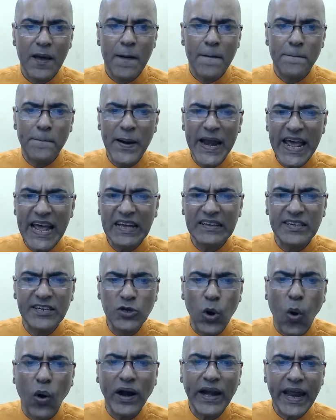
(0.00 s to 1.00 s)
Please
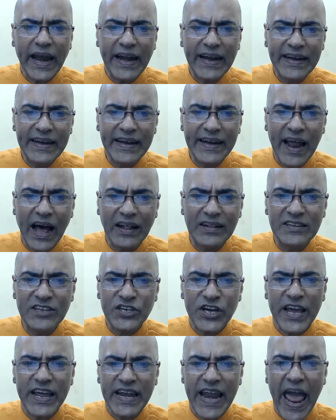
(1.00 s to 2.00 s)
don't indulge
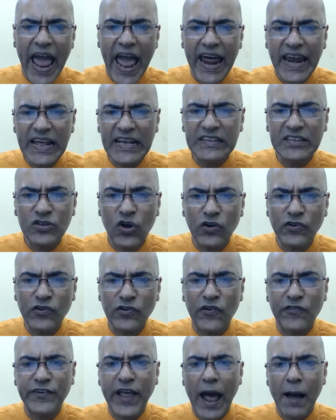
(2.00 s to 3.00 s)
in any sort
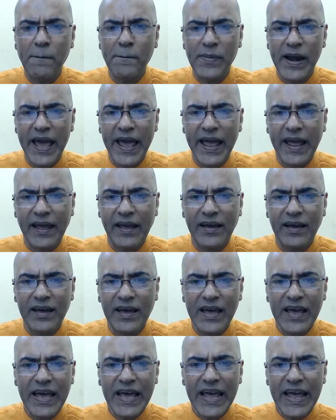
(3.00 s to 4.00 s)
of gambling
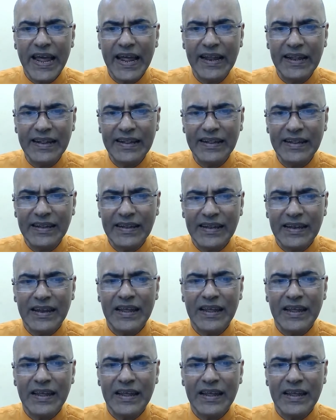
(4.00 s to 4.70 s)
in